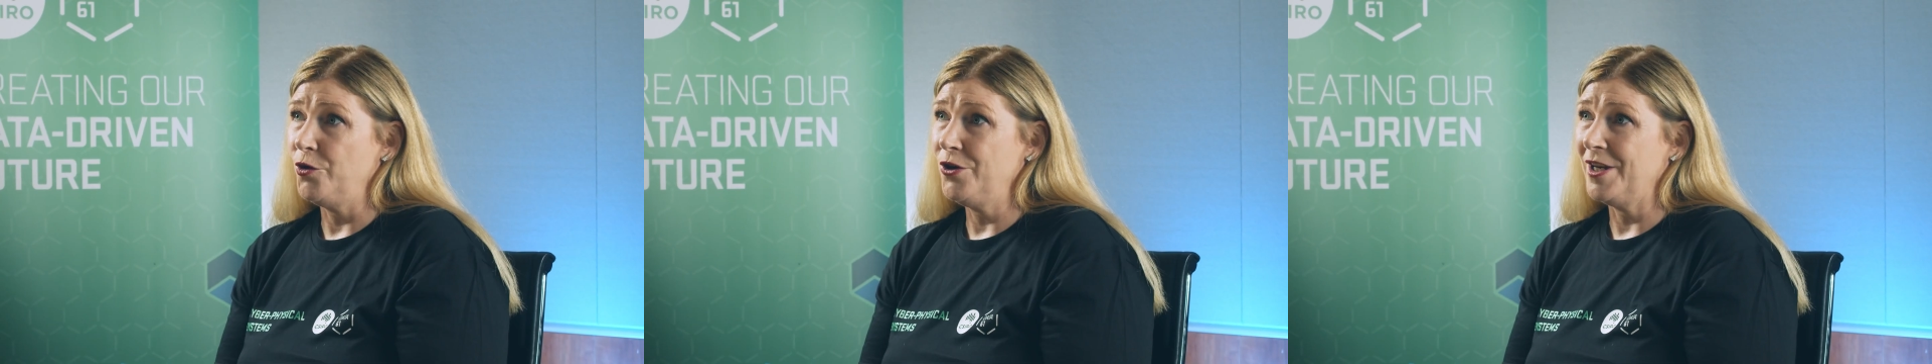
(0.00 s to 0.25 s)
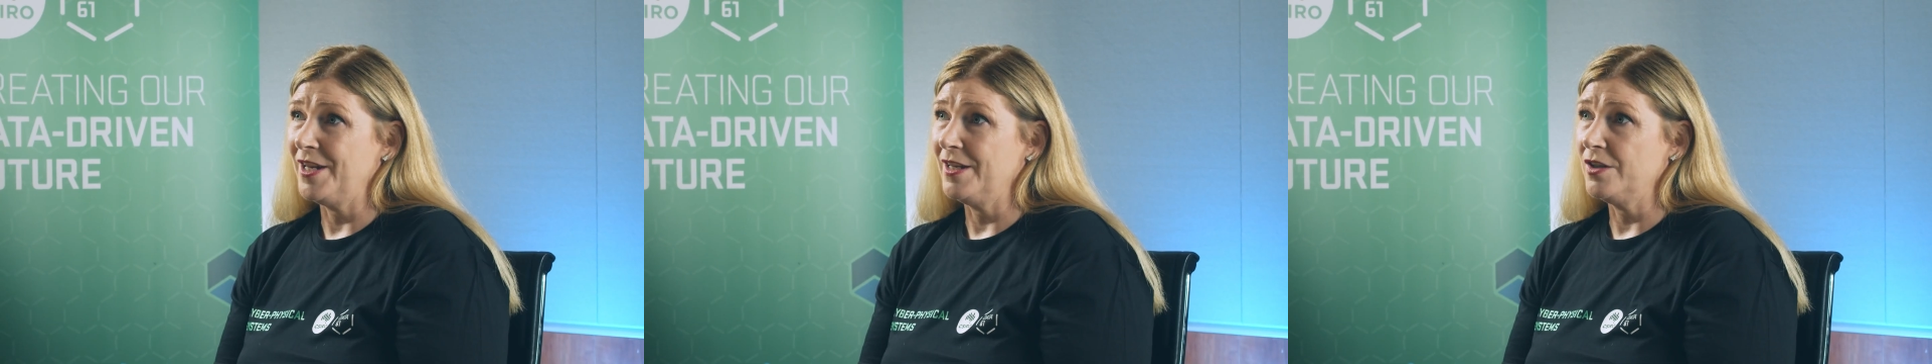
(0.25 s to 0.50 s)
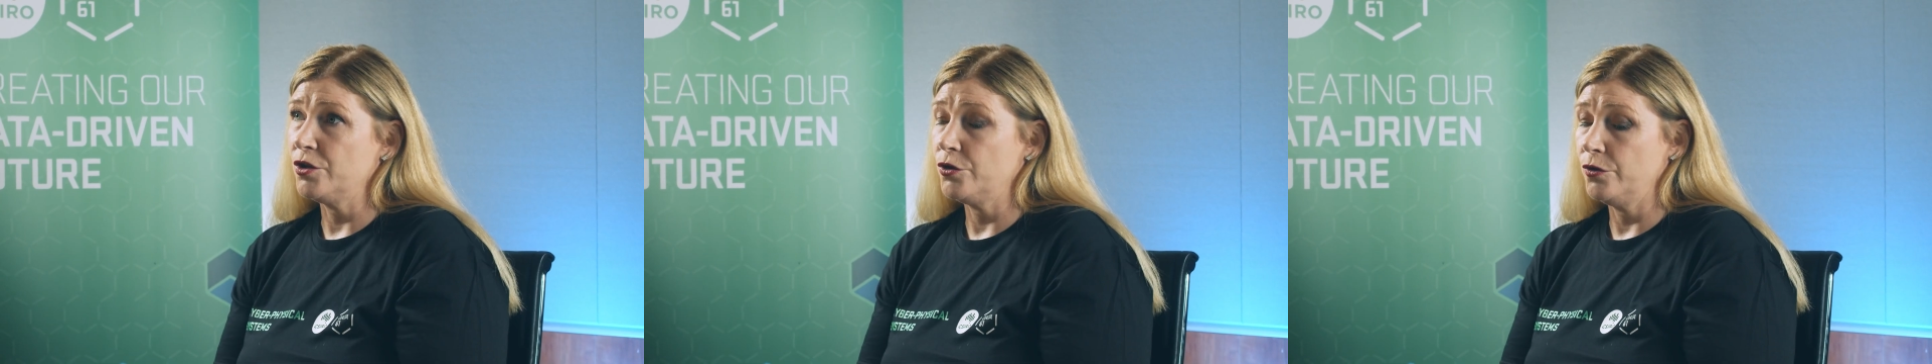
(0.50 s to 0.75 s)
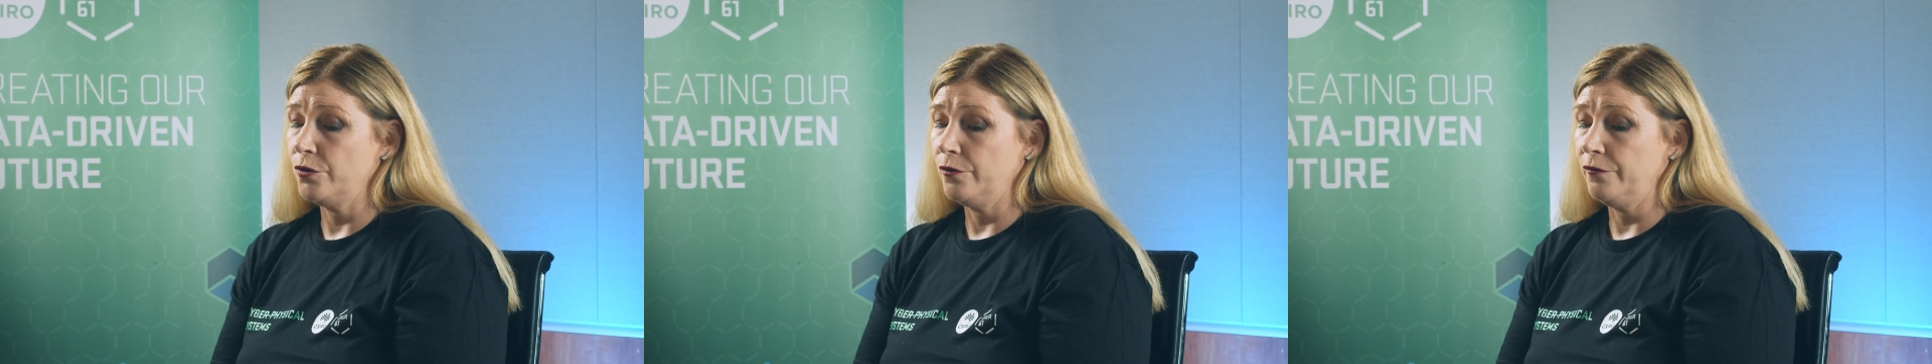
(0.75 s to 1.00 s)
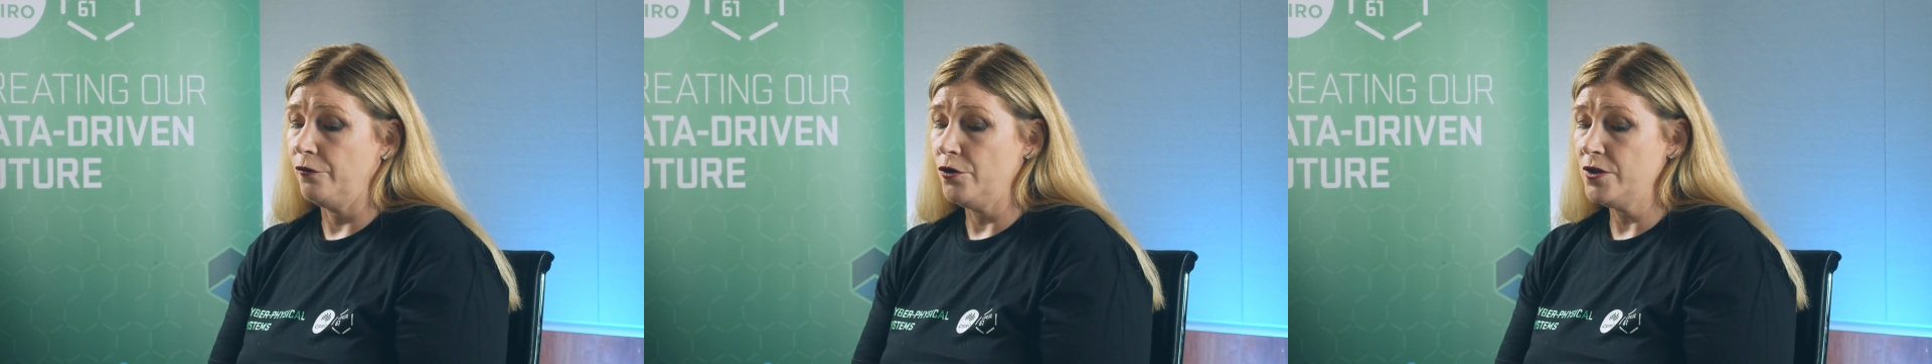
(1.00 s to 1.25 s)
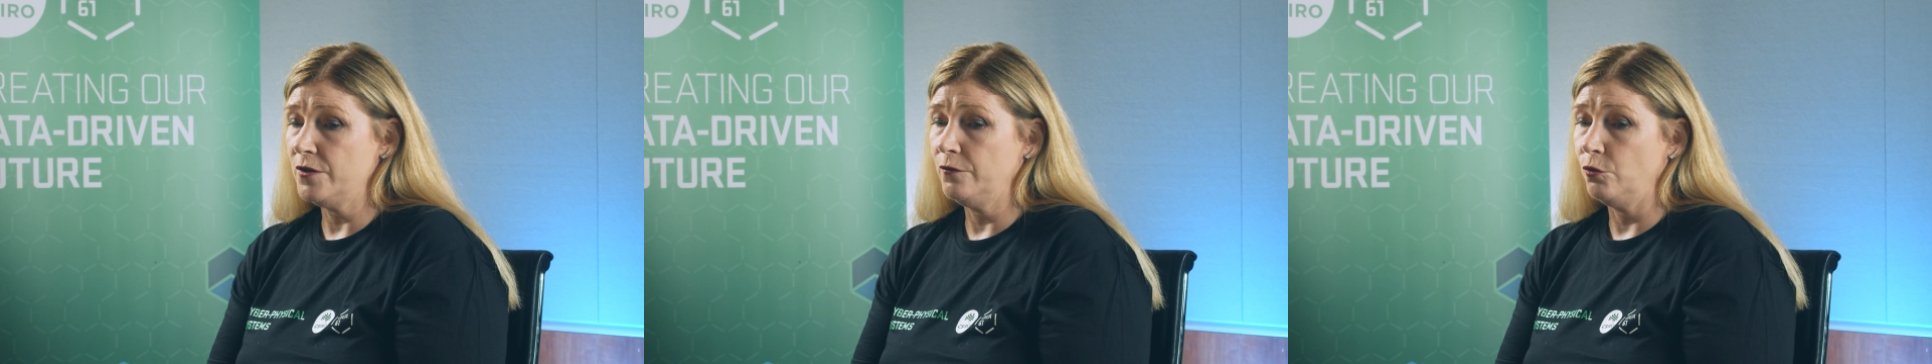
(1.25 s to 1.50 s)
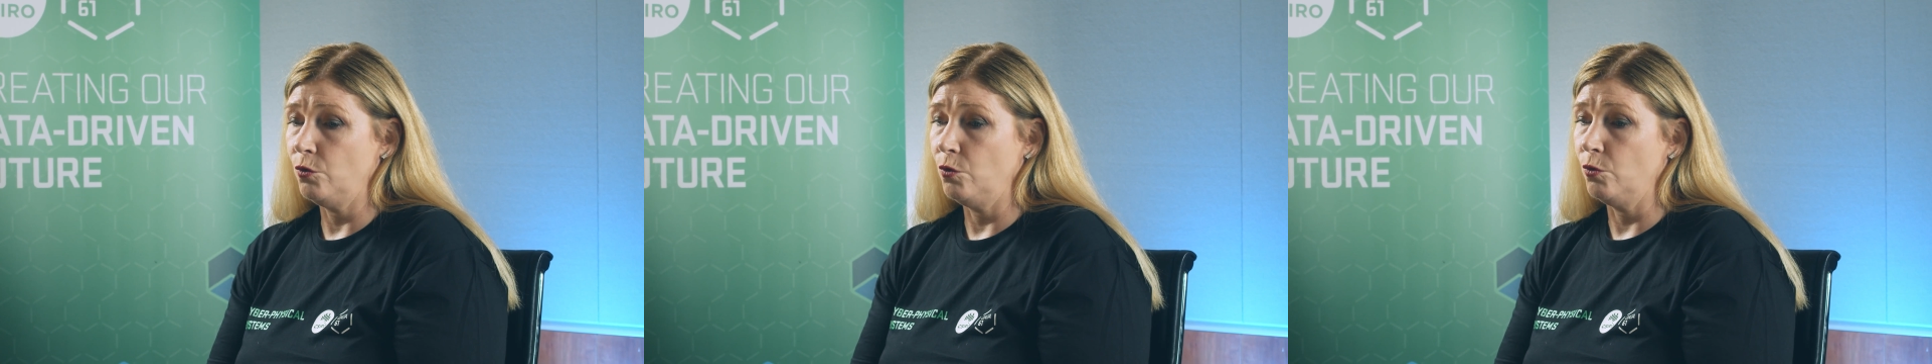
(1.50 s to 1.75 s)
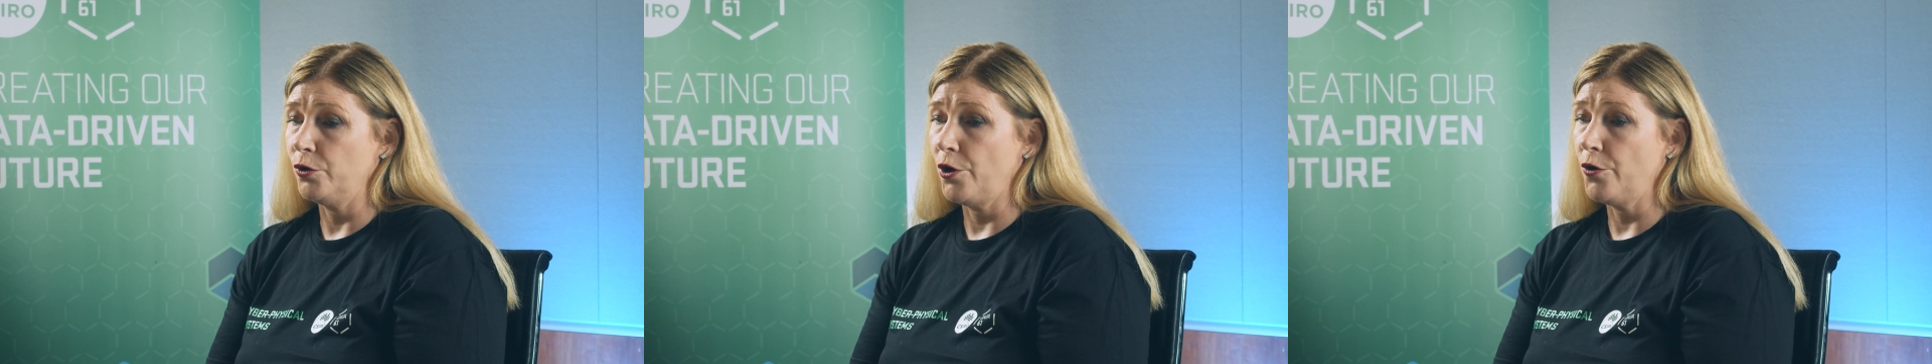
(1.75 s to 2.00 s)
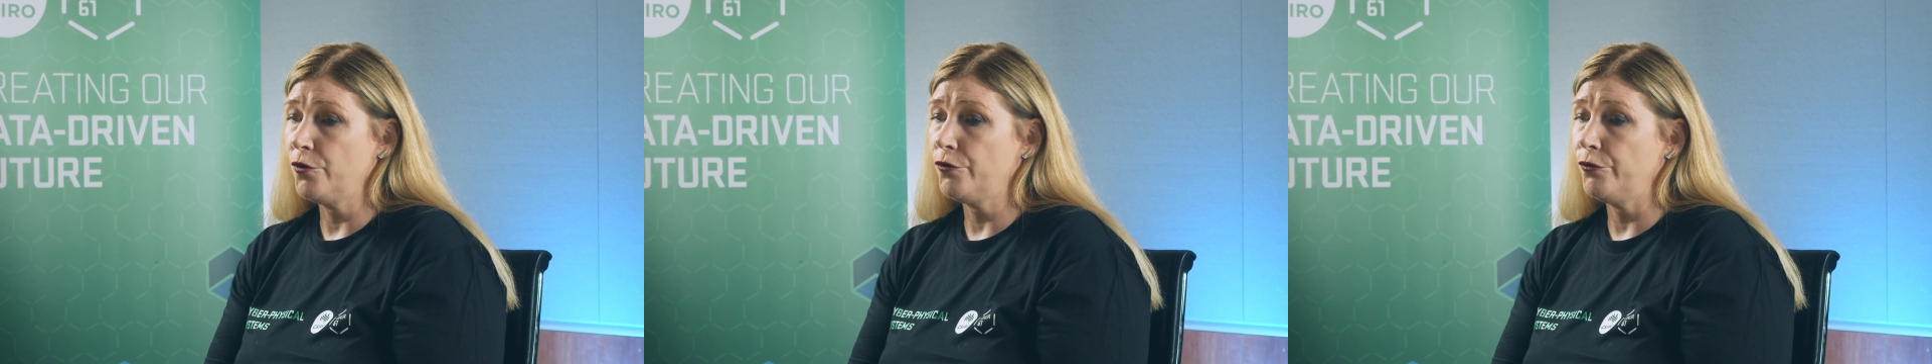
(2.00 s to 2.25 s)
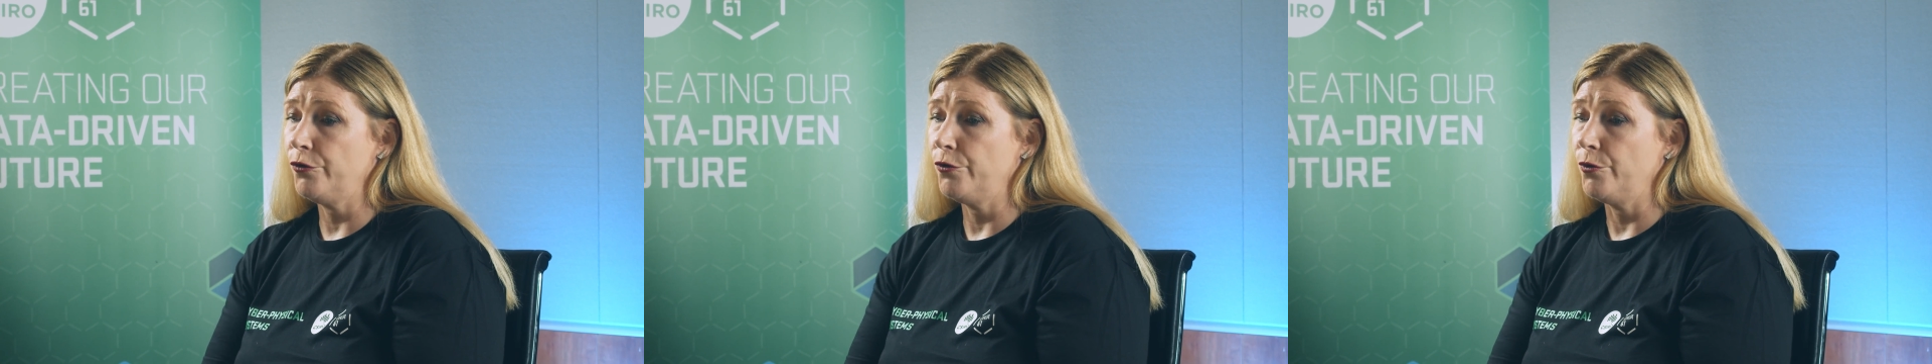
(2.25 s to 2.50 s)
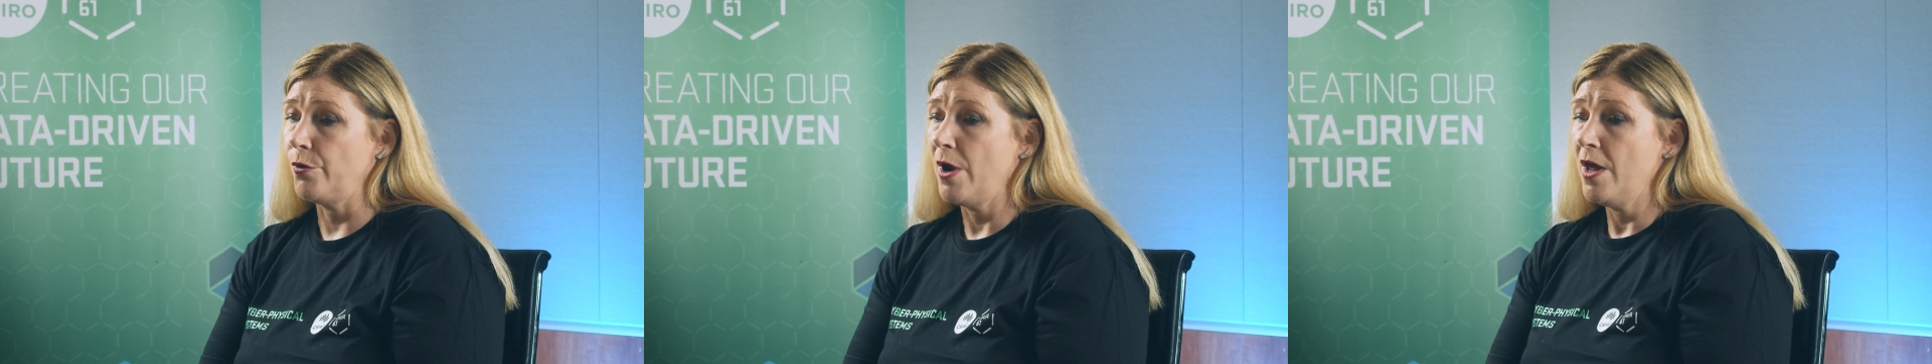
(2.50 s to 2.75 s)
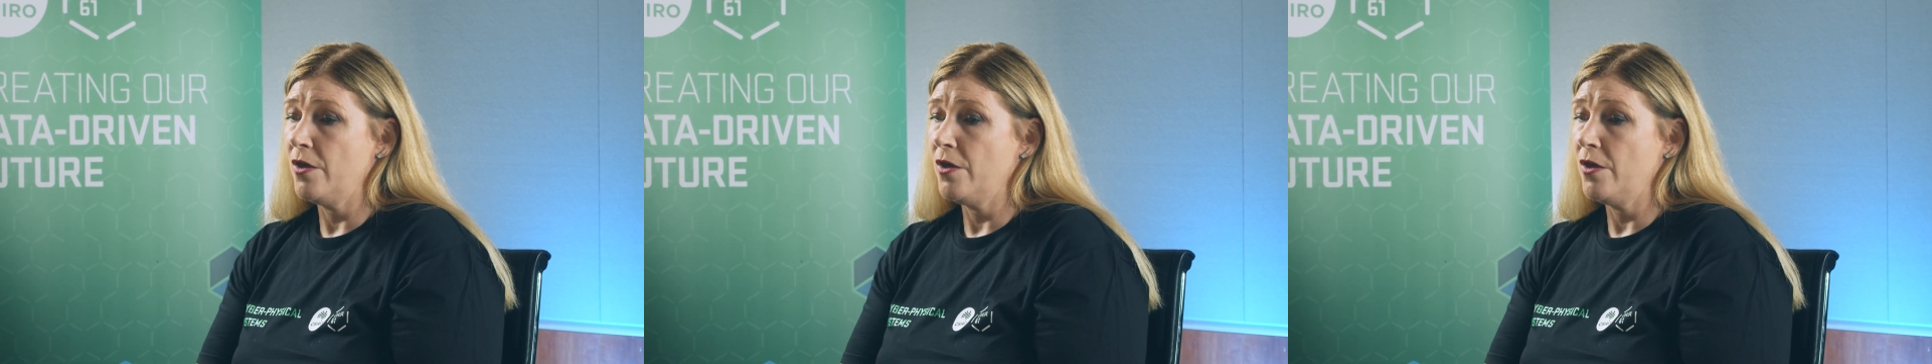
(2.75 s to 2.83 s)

learning to, first of all, go through